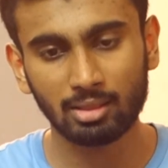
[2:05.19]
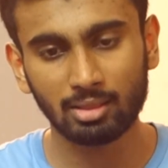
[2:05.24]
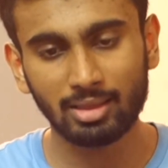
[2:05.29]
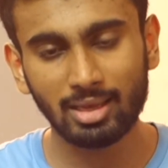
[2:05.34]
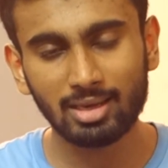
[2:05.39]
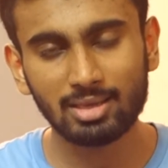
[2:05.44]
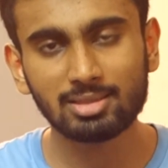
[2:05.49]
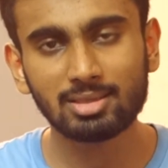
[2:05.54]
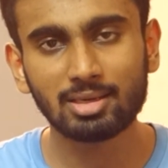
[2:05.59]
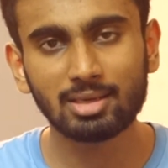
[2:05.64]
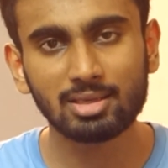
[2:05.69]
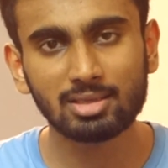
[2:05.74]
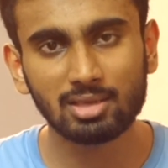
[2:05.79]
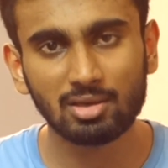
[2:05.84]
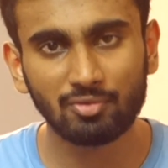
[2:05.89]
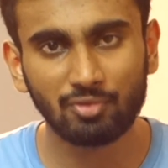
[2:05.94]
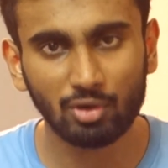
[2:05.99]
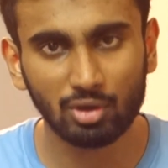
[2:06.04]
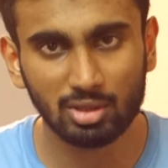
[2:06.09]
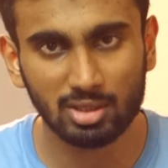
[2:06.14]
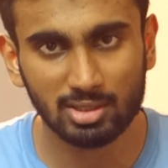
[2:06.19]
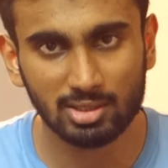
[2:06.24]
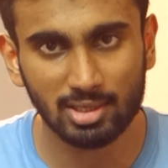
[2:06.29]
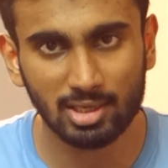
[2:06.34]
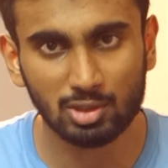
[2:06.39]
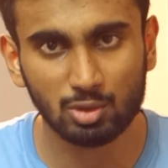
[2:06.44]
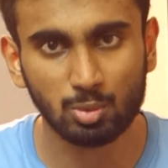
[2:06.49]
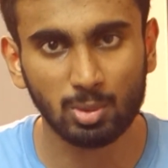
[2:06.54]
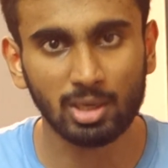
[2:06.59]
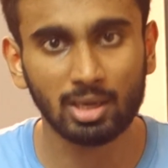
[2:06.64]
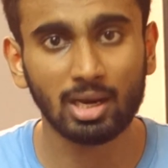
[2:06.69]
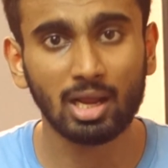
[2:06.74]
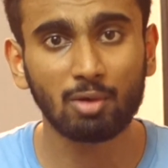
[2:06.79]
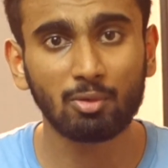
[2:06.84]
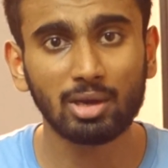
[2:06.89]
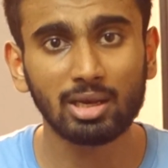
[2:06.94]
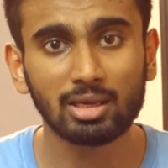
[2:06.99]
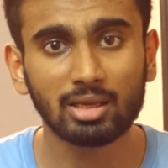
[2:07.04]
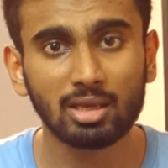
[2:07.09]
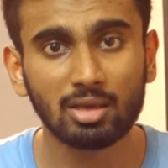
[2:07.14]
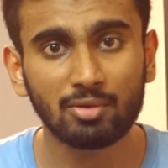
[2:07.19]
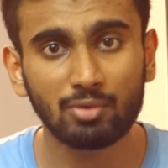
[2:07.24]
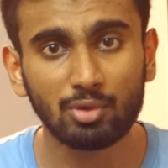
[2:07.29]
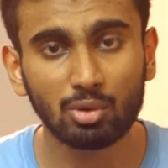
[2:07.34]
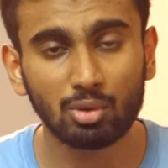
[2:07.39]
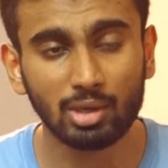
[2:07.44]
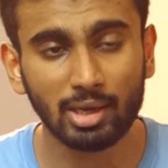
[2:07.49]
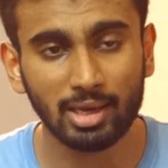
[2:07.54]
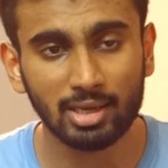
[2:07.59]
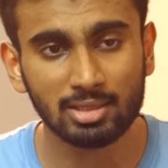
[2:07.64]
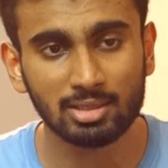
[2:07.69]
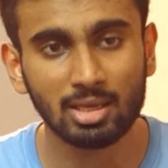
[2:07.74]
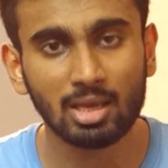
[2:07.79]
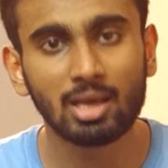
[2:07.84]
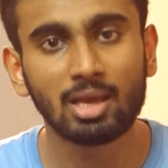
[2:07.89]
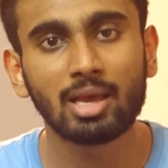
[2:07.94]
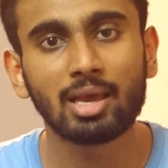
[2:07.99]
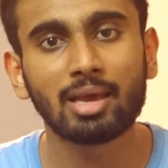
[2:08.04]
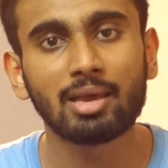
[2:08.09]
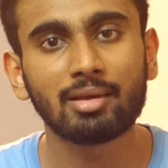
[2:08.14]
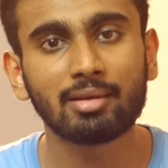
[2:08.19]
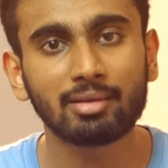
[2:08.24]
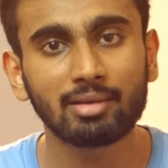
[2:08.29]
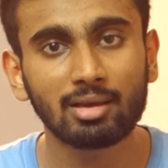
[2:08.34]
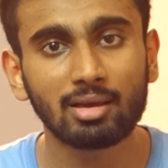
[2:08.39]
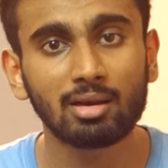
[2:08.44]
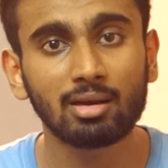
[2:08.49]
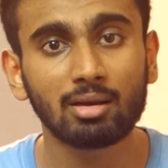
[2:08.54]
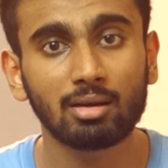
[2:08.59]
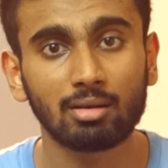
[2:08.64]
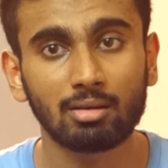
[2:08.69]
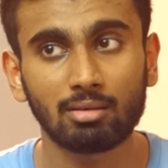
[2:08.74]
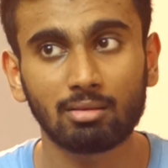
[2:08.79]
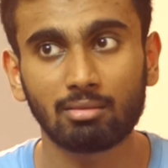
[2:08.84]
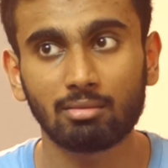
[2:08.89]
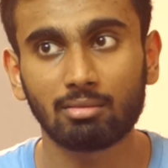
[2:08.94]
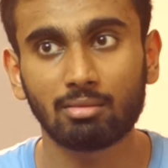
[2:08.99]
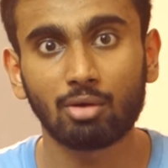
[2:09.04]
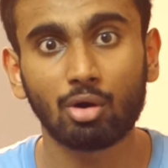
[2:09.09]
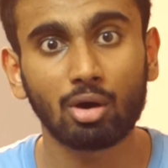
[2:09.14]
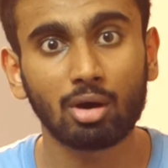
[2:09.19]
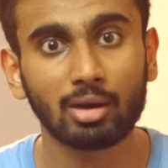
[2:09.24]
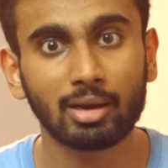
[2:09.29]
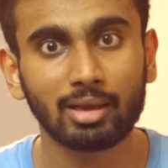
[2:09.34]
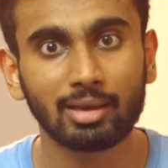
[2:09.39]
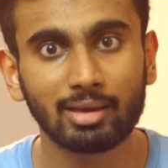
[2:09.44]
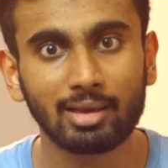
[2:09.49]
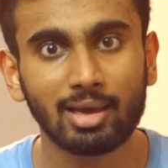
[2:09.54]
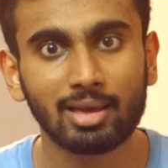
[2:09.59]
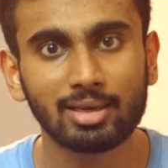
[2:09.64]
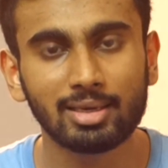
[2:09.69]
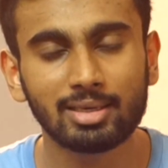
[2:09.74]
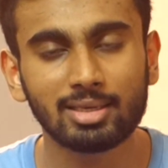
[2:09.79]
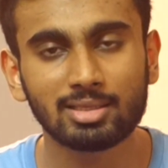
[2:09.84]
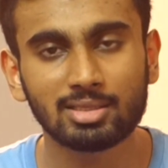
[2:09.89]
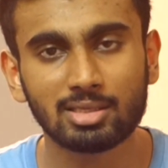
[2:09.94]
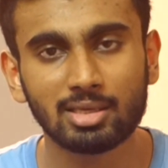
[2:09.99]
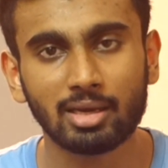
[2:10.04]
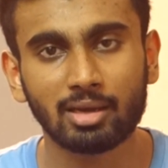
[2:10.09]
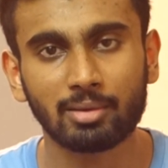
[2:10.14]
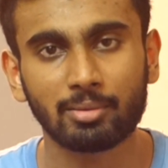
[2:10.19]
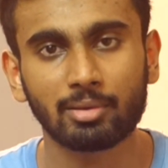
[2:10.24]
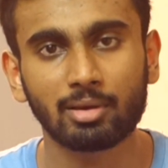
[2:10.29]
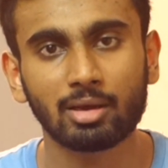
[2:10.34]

There is a reason for this as well. Now I'll give you guys a real or a reality check.